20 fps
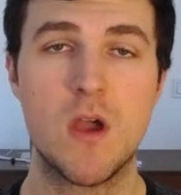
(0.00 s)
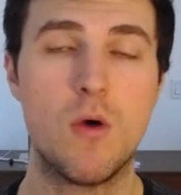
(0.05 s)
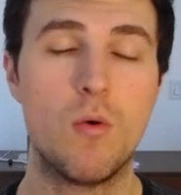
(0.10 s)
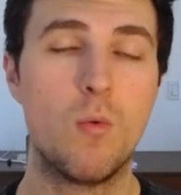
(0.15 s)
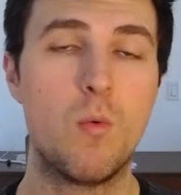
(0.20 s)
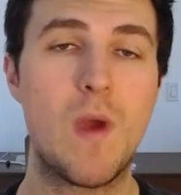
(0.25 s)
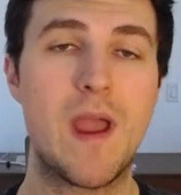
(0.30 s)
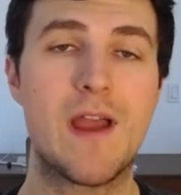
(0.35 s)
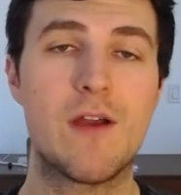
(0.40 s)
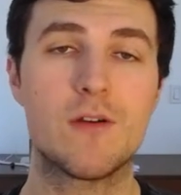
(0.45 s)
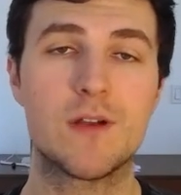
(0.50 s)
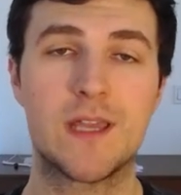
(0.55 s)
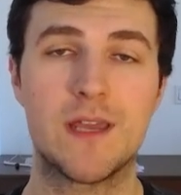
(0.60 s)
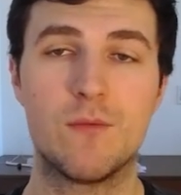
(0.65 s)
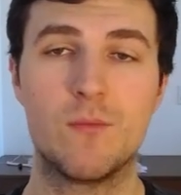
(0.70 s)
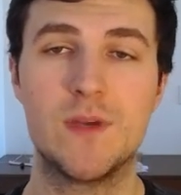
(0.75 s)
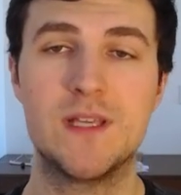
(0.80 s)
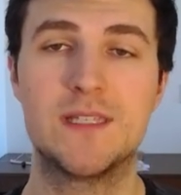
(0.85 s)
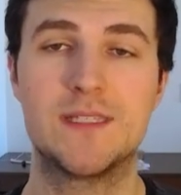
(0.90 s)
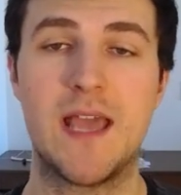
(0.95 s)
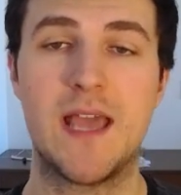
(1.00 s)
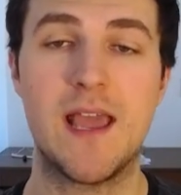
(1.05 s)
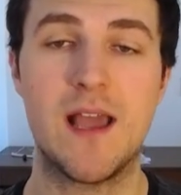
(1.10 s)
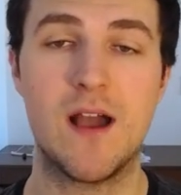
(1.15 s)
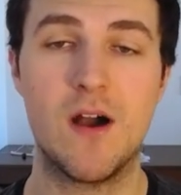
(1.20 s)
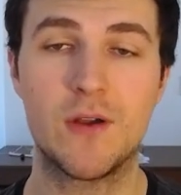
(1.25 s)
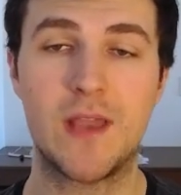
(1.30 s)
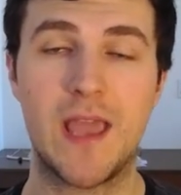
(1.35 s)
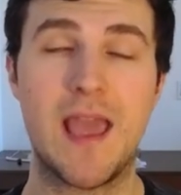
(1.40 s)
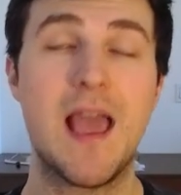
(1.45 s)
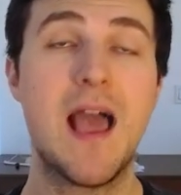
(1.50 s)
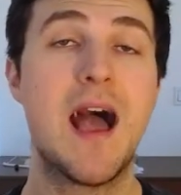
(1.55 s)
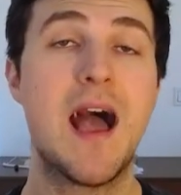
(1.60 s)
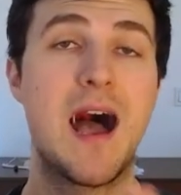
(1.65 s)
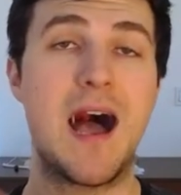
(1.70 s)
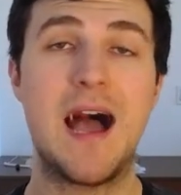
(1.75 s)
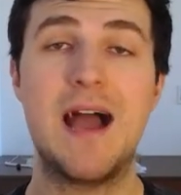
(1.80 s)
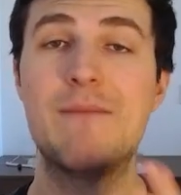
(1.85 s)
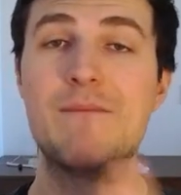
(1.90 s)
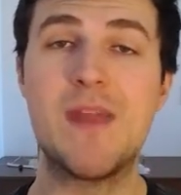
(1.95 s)
Where can we say, okay,
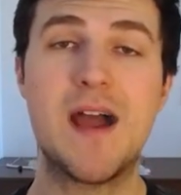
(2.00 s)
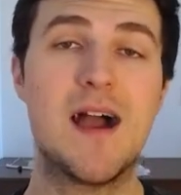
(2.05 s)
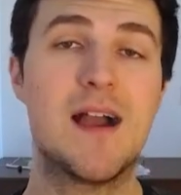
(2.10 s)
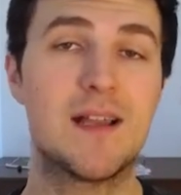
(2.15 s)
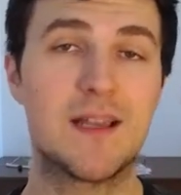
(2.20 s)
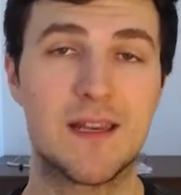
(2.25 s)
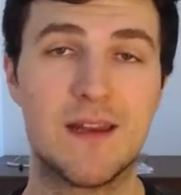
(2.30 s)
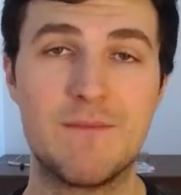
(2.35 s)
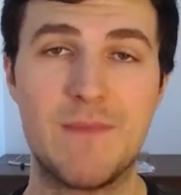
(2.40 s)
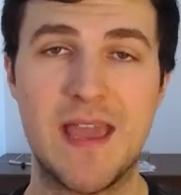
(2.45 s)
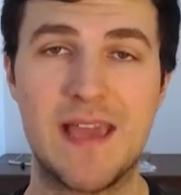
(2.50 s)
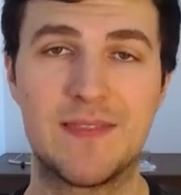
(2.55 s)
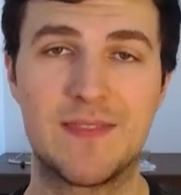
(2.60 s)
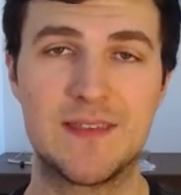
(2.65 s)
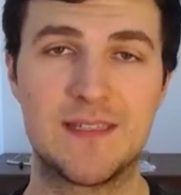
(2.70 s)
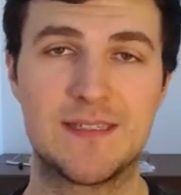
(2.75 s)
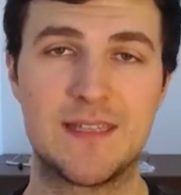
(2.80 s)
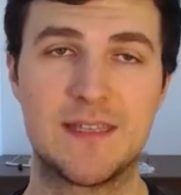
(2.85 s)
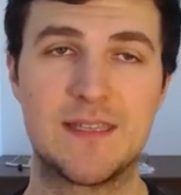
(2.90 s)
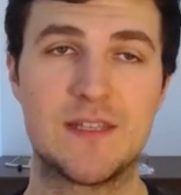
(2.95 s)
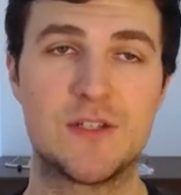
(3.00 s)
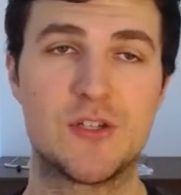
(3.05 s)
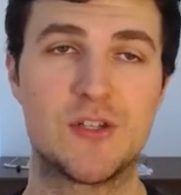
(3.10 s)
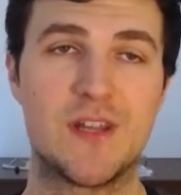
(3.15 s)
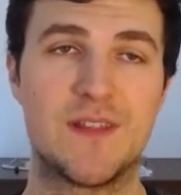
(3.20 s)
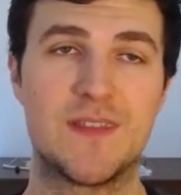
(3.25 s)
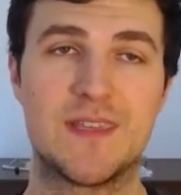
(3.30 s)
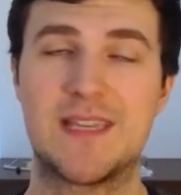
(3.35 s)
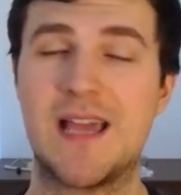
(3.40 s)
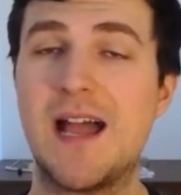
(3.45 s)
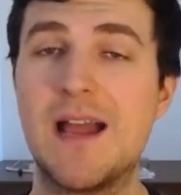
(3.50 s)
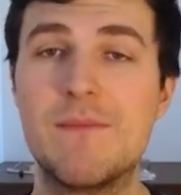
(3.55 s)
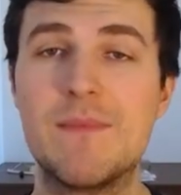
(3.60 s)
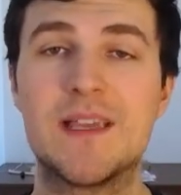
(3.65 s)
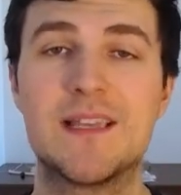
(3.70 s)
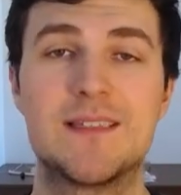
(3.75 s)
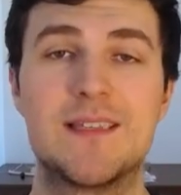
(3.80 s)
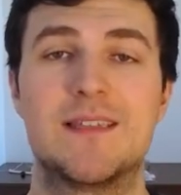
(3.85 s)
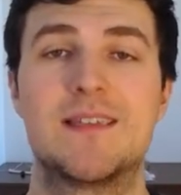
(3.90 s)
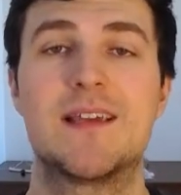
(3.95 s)
I'm not going to make this decision at the time
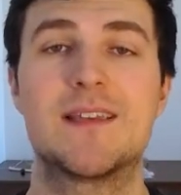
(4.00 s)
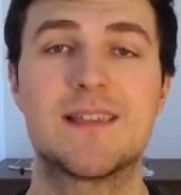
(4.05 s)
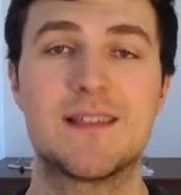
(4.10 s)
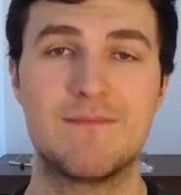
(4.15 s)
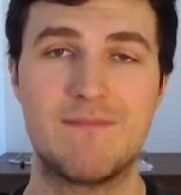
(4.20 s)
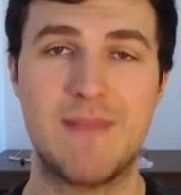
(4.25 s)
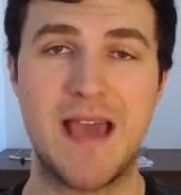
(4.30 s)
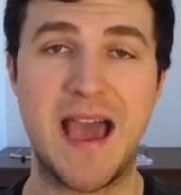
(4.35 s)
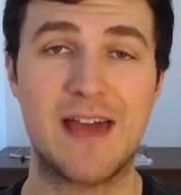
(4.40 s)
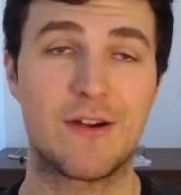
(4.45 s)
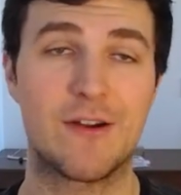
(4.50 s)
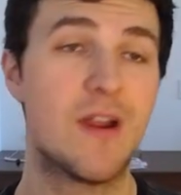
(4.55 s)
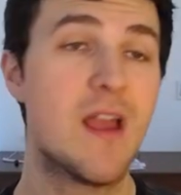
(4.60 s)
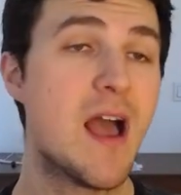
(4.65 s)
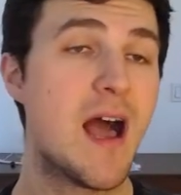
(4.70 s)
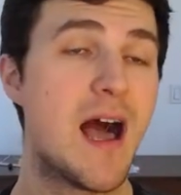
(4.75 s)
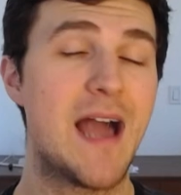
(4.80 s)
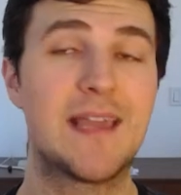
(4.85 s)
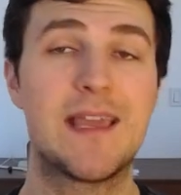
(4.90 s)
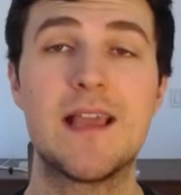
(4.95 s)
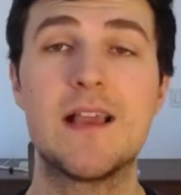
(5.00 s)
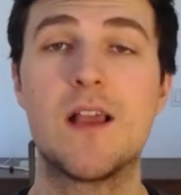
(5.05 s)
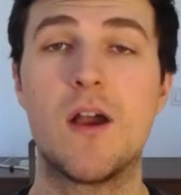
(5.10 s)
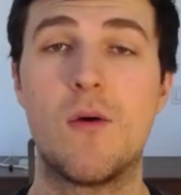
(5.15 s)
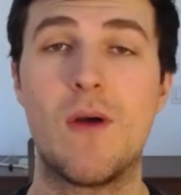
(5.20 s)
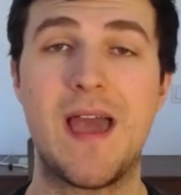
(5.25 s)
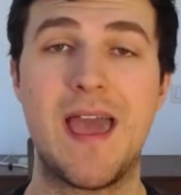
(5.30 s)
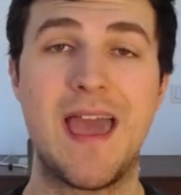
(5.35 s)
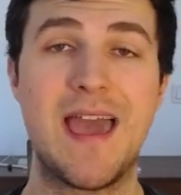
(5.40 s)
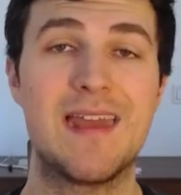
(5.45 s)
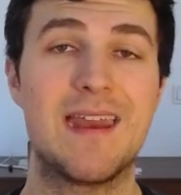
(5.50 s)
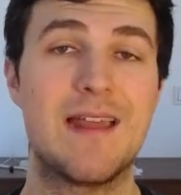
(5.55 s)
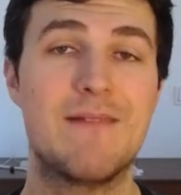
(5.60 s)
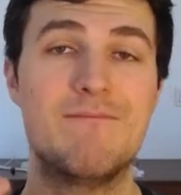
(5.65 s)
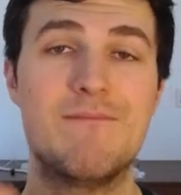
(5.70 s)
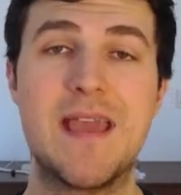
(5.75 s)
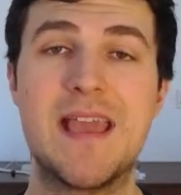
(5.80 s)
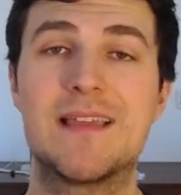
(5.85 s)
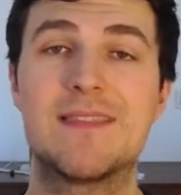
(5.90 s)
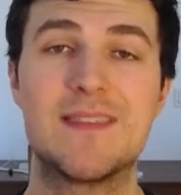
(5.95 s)
because it doesn't matter. I can go ahead
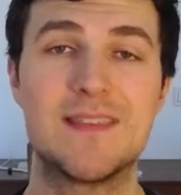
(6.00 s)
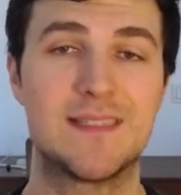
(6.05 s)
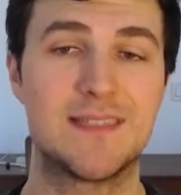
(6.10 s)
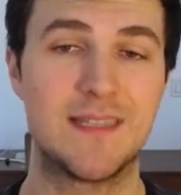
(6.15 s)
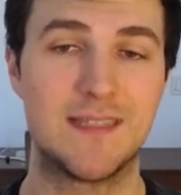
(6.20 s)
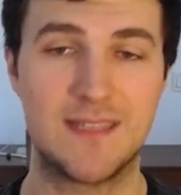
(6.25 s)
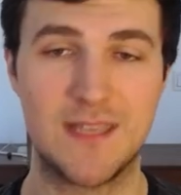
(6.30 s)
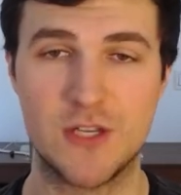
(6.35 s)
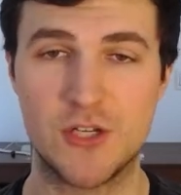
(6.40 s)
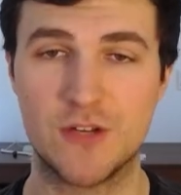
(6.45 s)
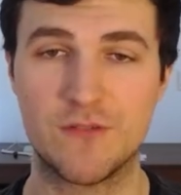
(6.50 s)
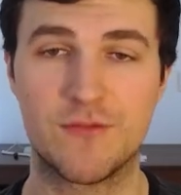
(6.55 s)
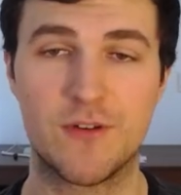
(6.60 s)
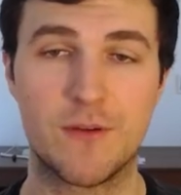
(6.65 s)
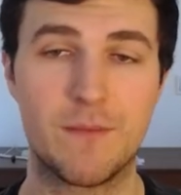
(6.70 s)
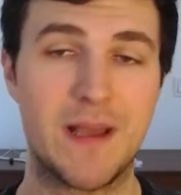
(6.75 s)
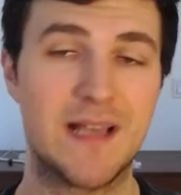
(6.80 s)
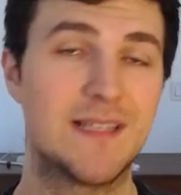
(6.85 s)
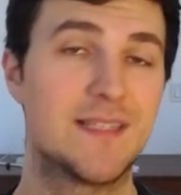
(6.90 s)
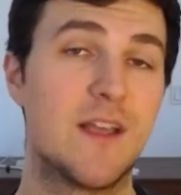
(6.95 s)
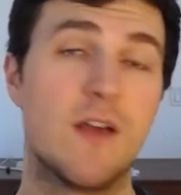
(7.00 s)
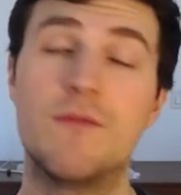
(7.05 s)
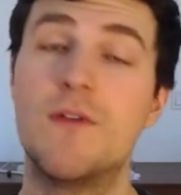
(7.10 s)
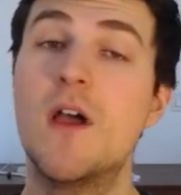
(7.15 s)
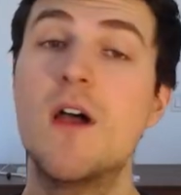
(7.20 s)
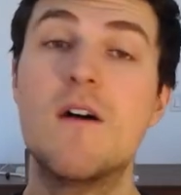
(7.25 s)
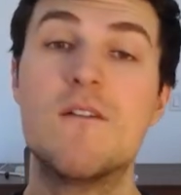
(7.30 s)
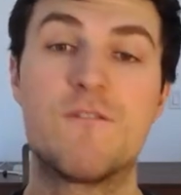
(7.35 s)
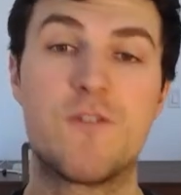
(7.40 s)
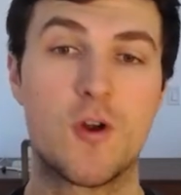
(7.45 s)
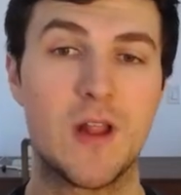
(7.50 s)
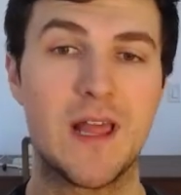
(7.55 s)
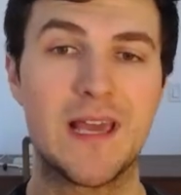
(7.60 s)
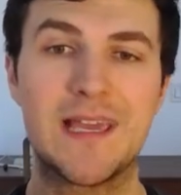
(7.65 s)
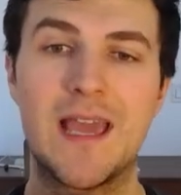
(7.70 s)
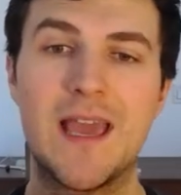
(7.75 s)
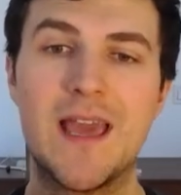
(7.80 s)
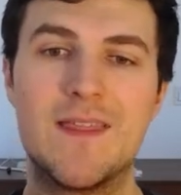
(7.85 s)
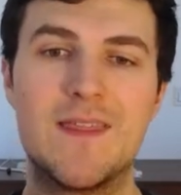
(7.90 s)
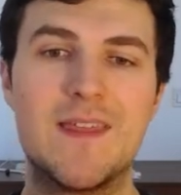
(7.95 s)
and make this decision for myself for
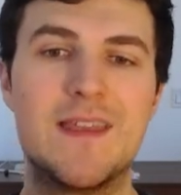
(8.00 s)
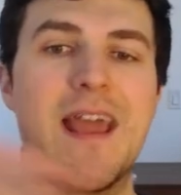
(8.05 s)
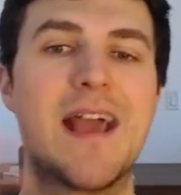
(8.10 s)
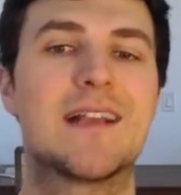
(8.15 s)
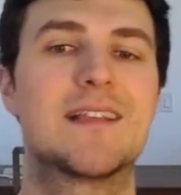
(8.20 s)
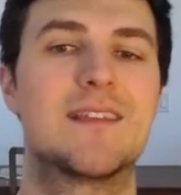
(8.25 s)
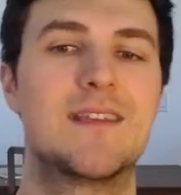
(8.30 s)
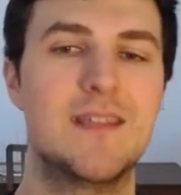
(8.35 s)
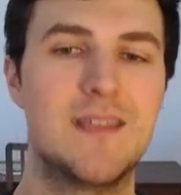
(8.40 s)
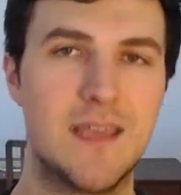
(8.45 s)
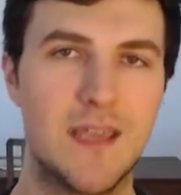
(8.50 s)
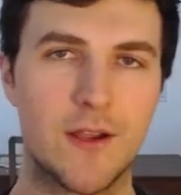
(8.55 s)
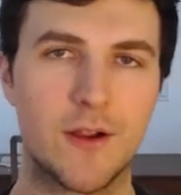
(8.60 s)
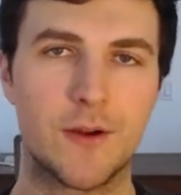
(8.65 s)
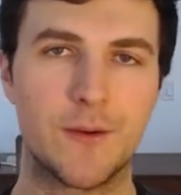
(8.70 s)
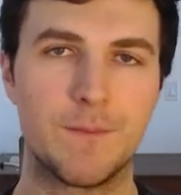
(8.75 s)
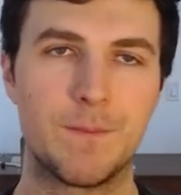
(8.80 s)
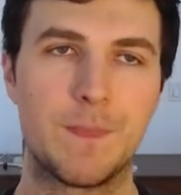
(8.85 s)
like the next year.